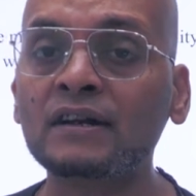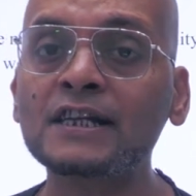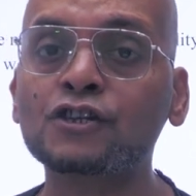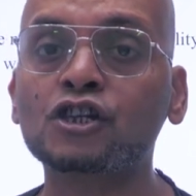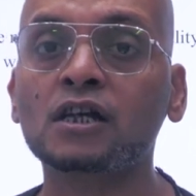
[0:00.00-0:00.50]

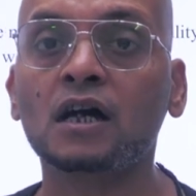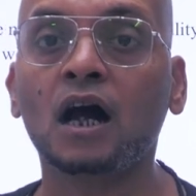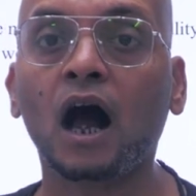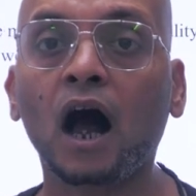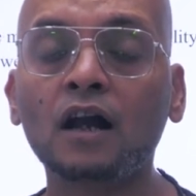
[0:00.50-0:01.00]
rich
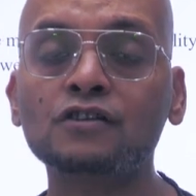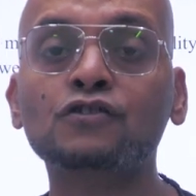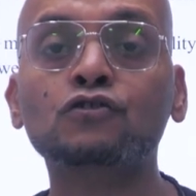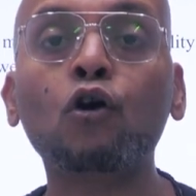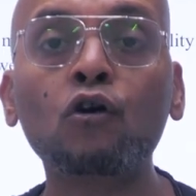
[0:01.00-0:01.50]
are
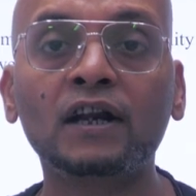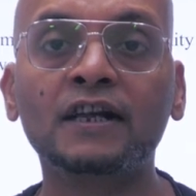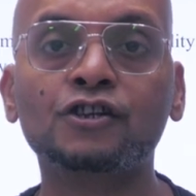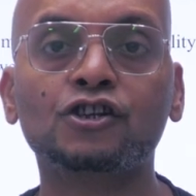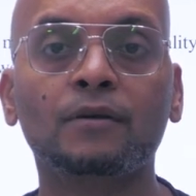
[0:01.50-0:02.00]
so
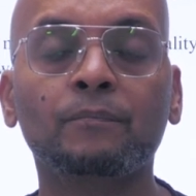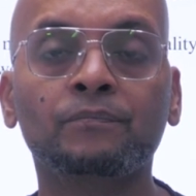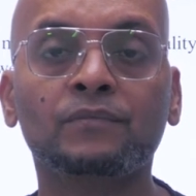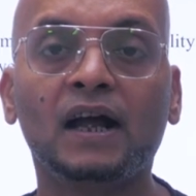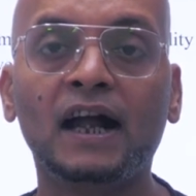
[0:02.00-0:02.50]
rich
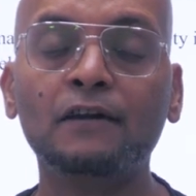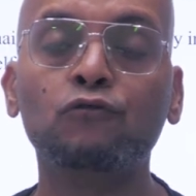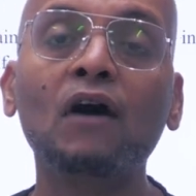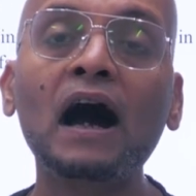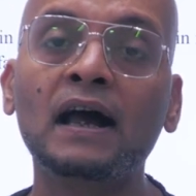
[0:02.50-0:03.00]

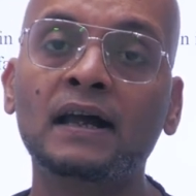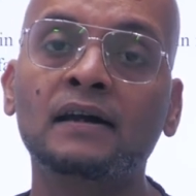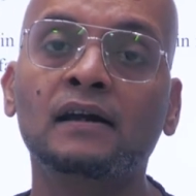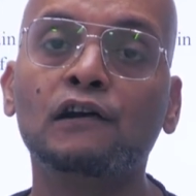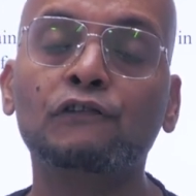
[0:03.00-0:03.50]
and why
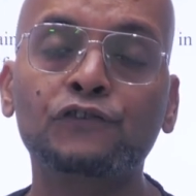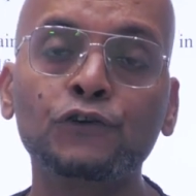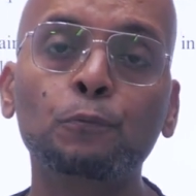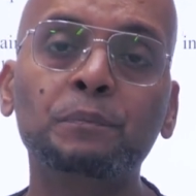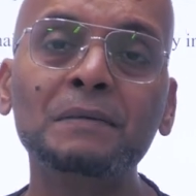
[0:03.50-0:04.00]

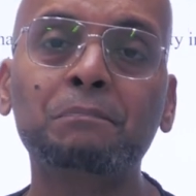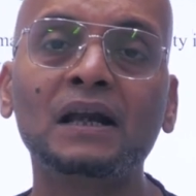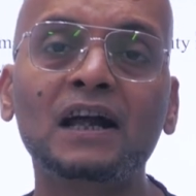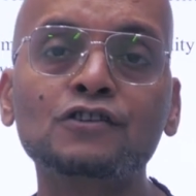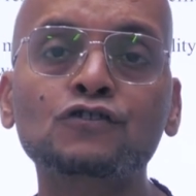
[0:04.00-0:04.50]
few
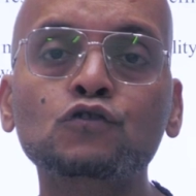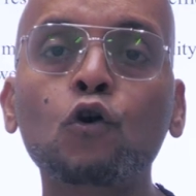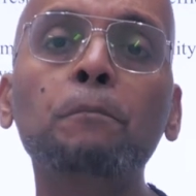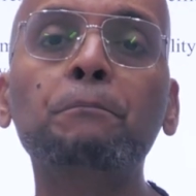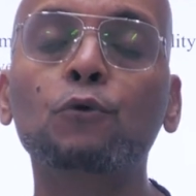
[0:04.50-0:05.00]
people are
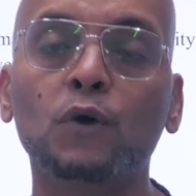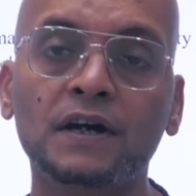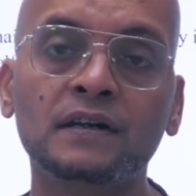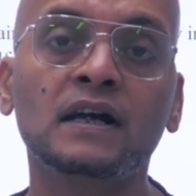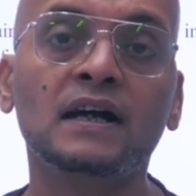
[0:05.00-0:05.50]
so
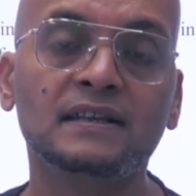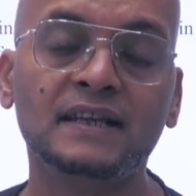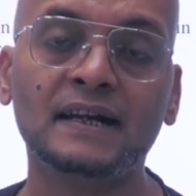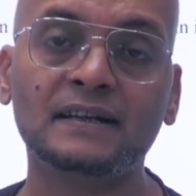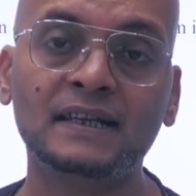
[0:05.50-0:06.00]
poor
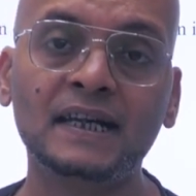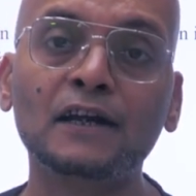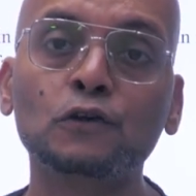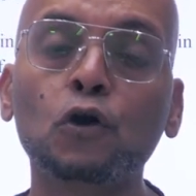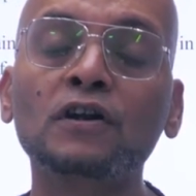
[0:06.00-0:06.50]
that they
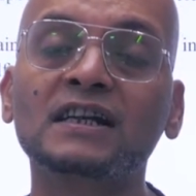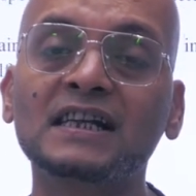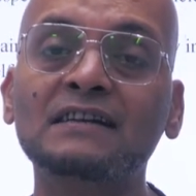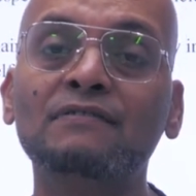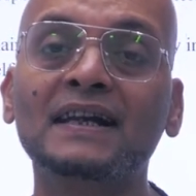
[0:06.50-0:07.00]
are
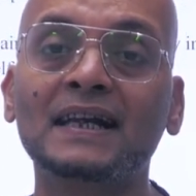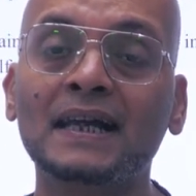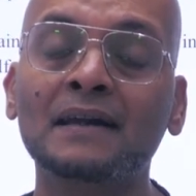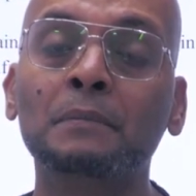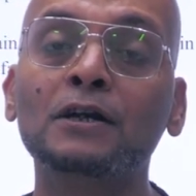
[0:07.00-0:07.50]
not even
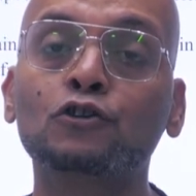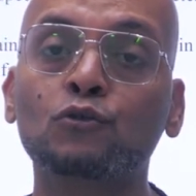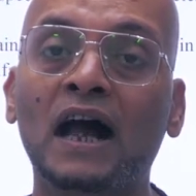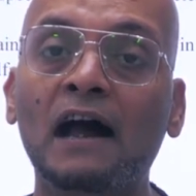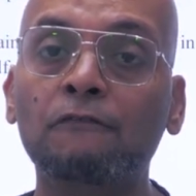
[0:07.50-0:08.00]
able
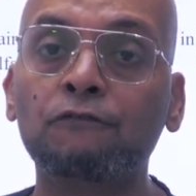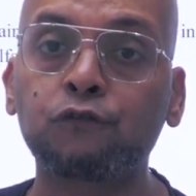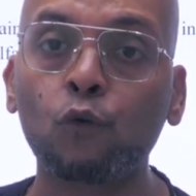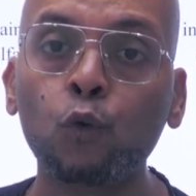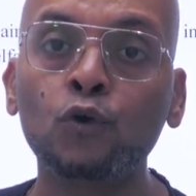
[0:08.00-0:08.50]
to
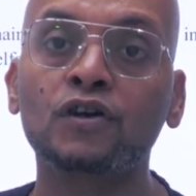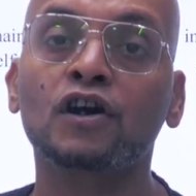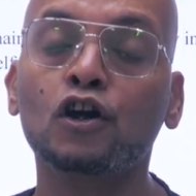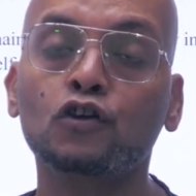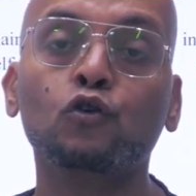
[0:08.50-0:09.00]
have food
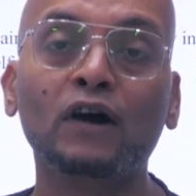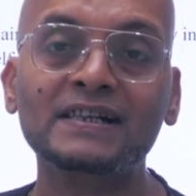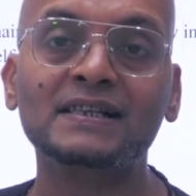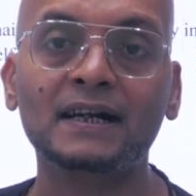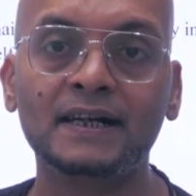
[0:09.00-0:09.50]

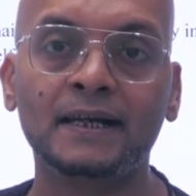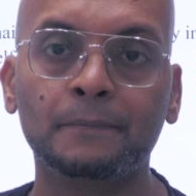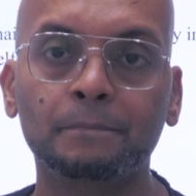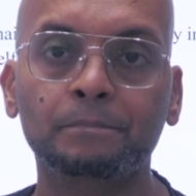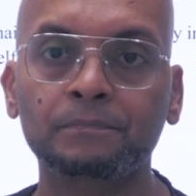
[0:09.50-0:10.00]
twice a day.
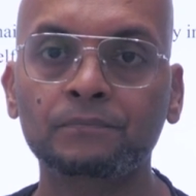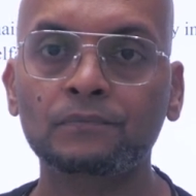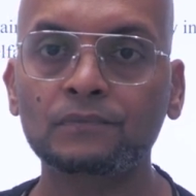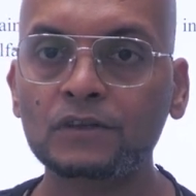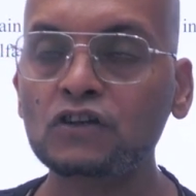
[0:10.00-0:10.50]

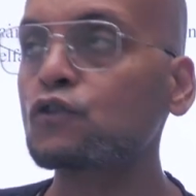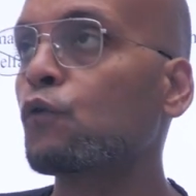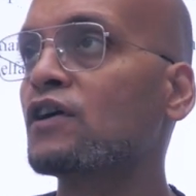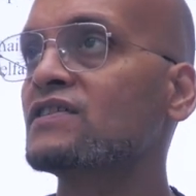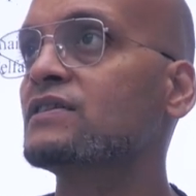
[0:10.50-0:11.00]
So
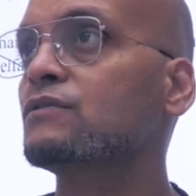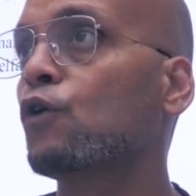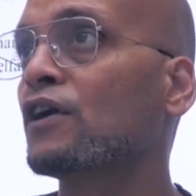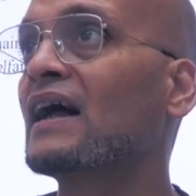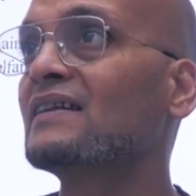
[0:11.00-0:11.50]
what's
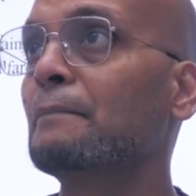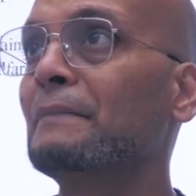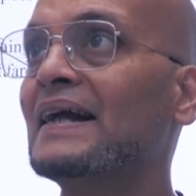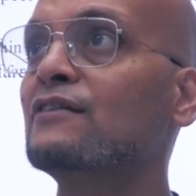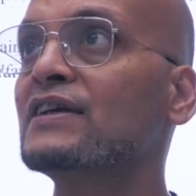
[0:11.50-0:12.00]
what are the
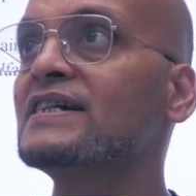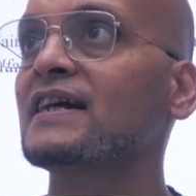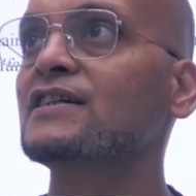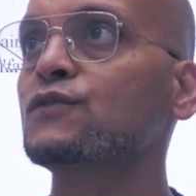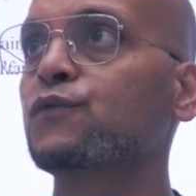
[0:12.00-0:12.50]
main
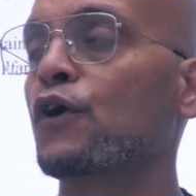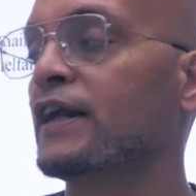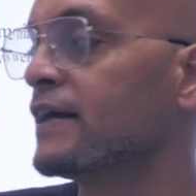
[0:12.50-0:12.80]
reasons for